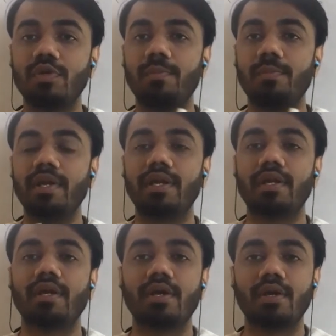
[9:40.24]
will
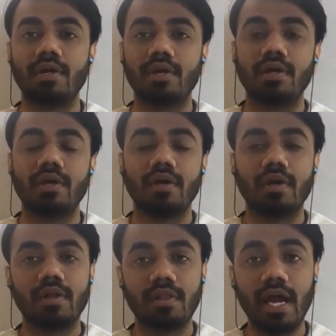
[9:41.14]
meet,
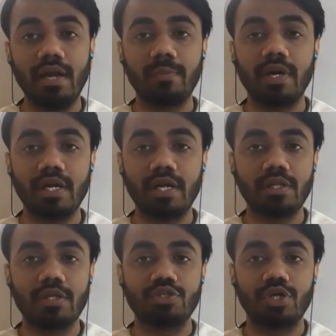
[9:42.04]
that
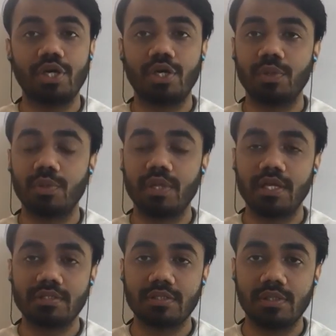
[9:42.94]
particular joint known
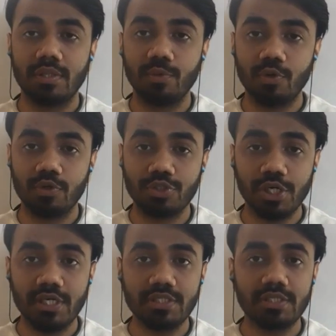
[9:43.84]
as the bone
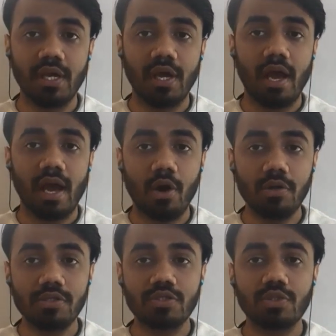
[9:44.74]
joints.
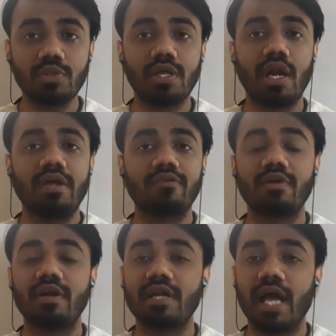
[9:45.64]
Also, there are
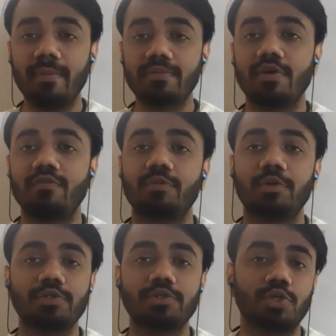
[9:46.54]
different types of
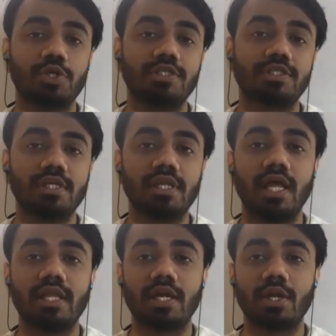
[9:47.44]
bone joints in
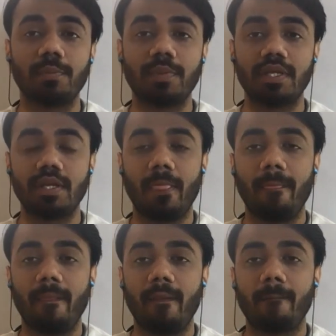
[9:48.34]
anatomy.
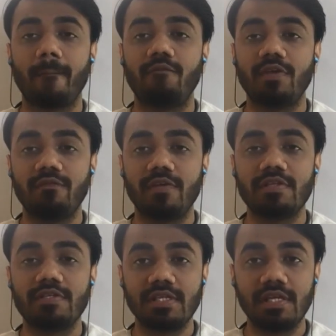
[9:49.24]
We
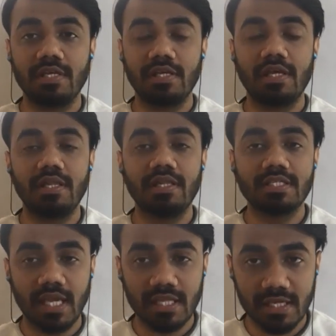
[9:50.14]
will see in
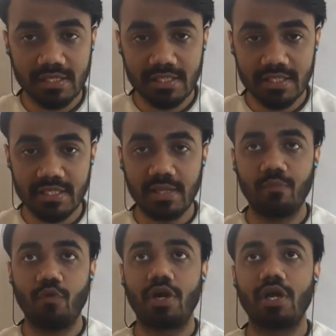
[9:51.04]
the skeletal
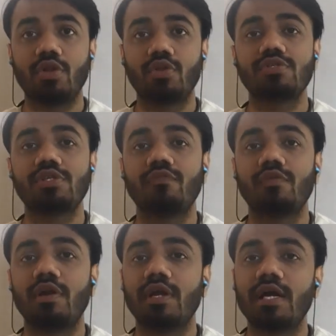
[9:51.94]
system what are those
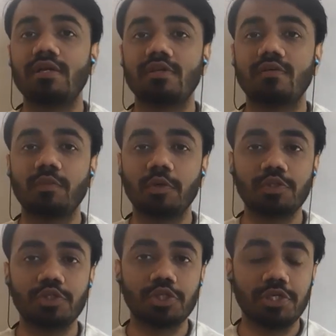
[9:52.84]
different kinds of
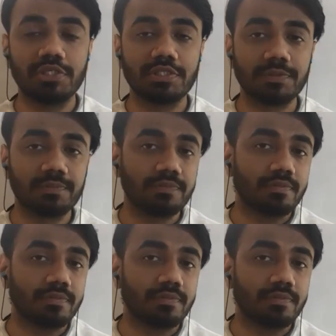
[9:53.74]
bone joints.